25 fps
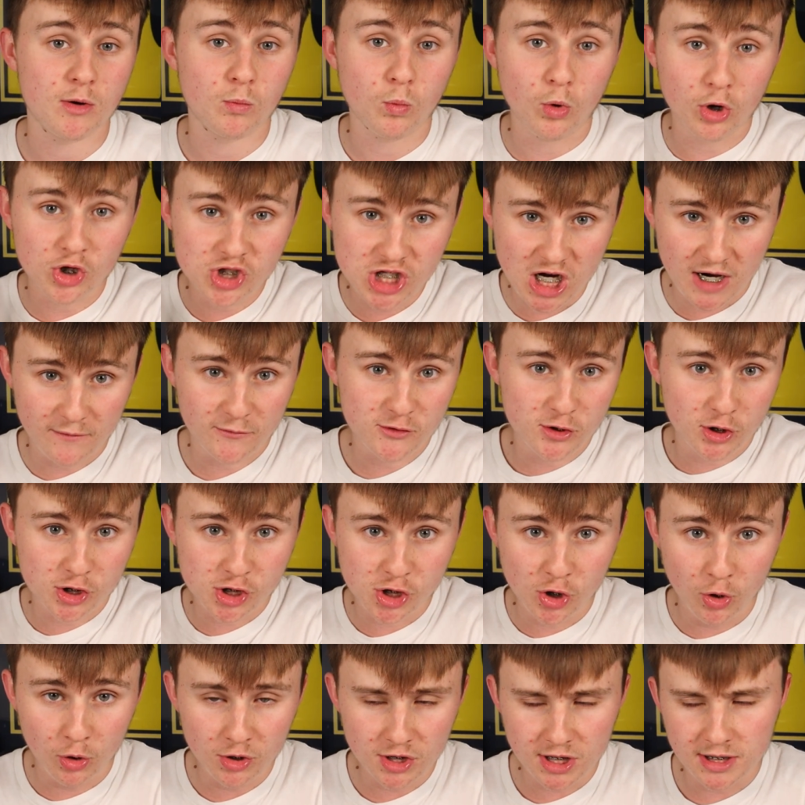Watch out for Josh
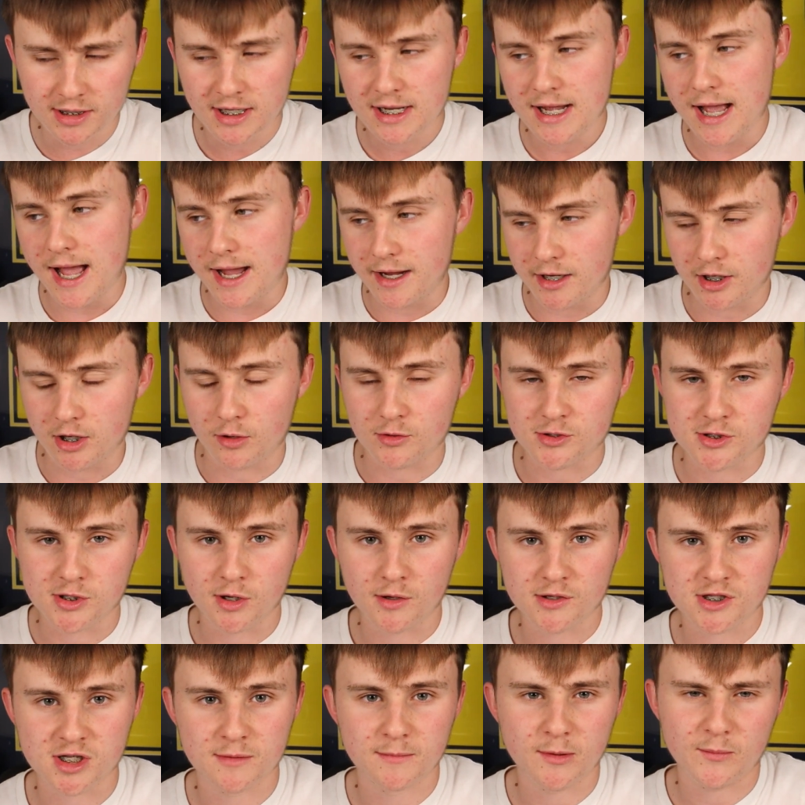Gordon and Cole Stockton,